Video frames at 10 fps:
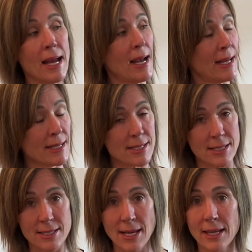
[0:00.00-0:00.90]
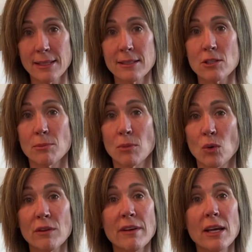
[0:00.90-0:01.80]
and it's intended to
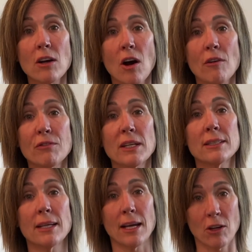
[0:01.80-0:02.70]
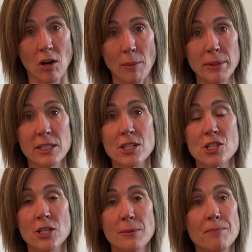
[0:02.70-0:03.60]
motivate conflict and
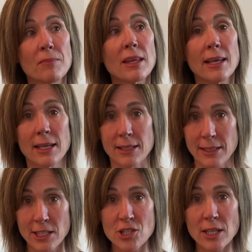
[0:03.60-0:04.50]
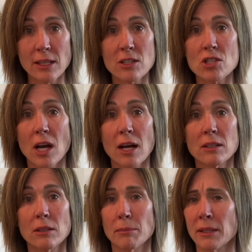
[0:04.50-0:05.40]
competition, conditioning the
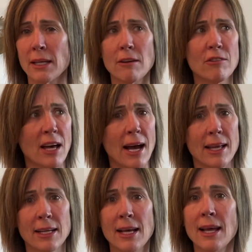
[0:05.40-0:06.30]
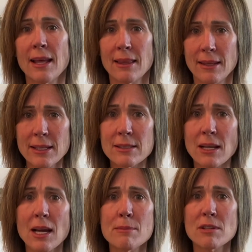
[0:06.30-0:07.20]
child to believe that these
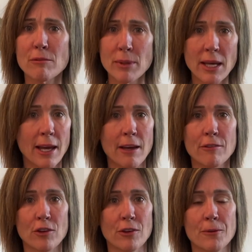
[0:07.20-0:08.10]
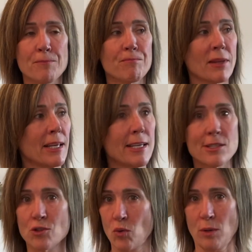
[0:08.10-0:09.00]
types of behavior
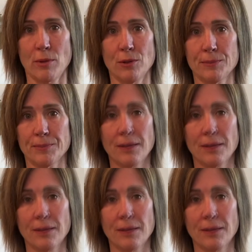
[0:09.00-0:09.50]
is normal.